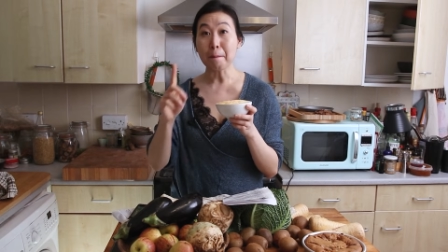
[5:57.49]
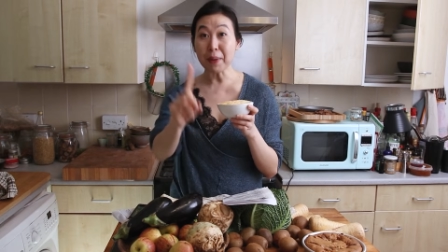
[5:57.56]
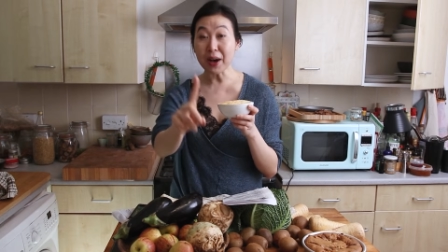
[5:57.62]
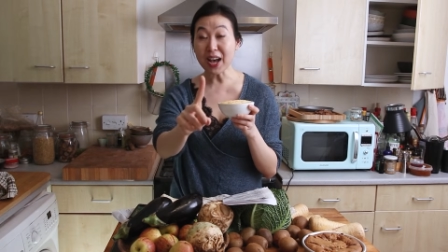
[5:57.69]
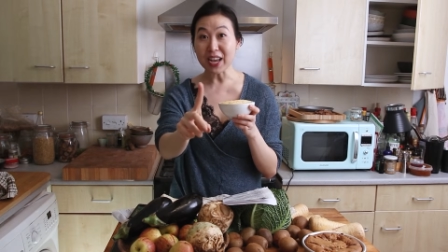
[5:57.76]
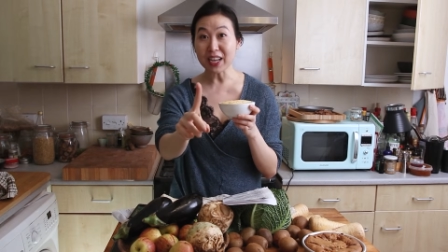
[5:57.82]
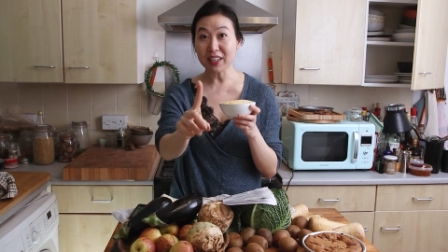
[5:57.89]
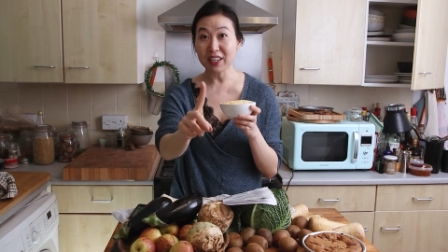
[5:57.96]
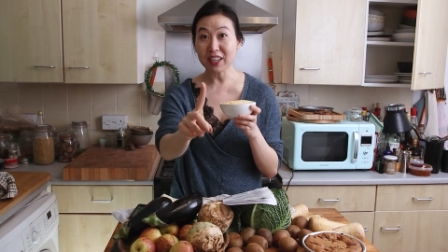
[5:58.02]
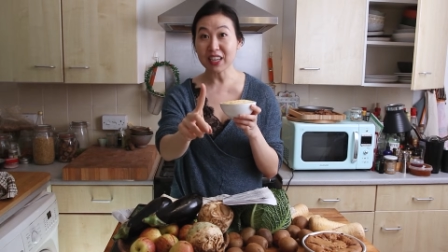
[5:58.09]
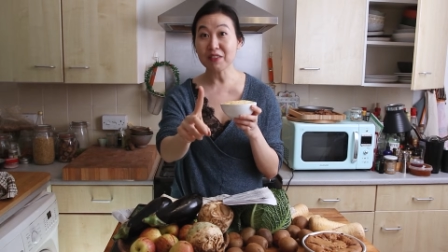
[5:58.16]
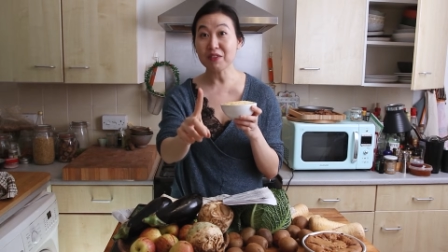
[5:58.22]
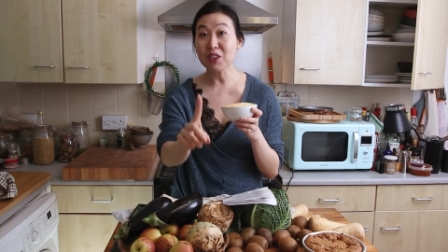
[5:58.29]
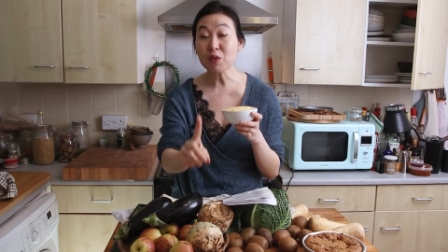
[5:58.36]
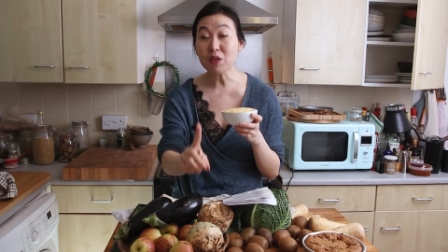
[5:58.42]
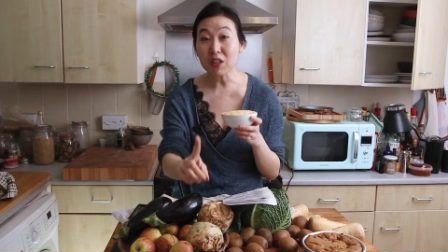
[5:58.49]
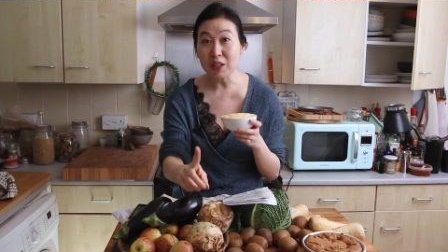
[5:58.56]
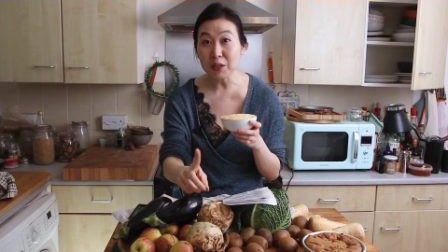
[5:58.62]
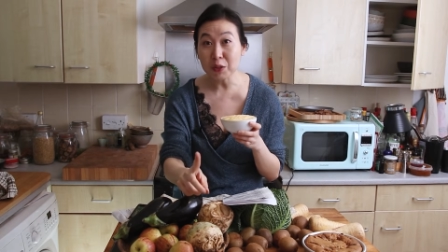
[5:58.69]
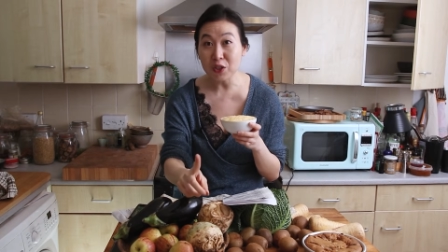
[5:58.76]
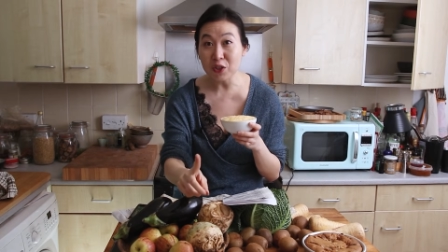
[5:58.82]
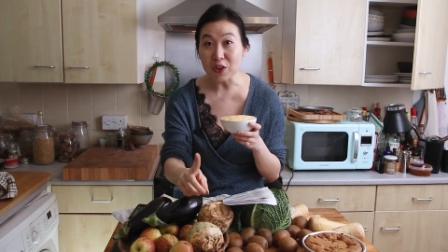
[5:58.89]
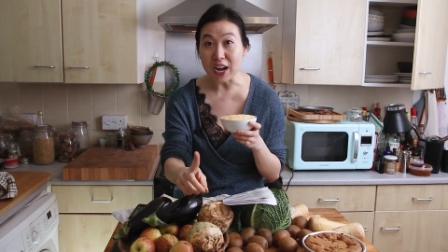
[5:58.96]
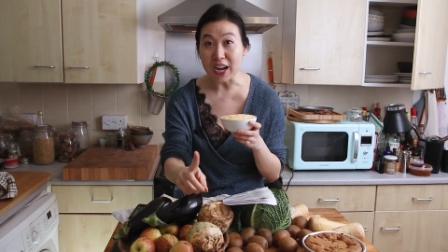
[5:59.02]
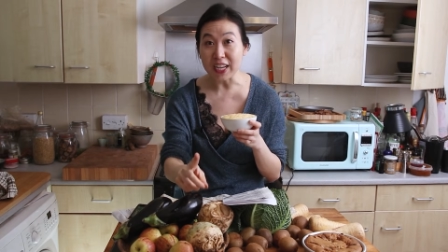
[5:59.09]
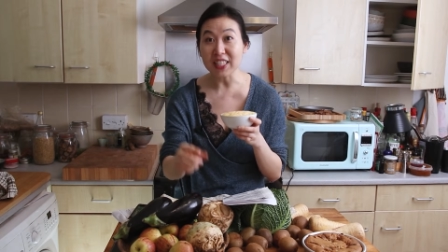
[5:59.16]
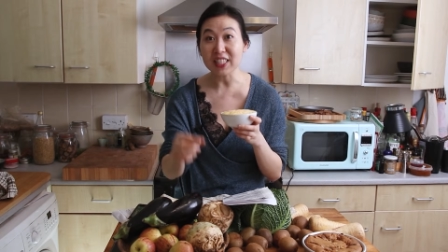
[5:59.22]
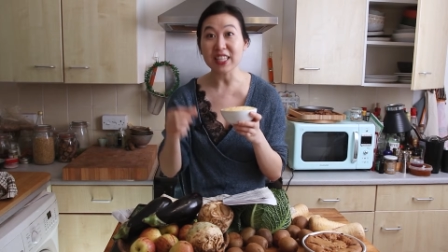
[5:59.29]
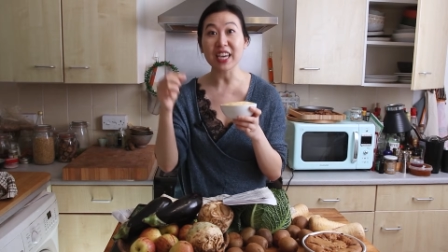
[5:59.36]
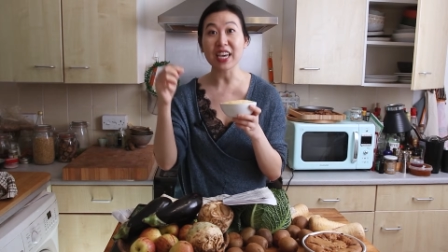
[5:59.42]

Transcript: But if you close your eyes,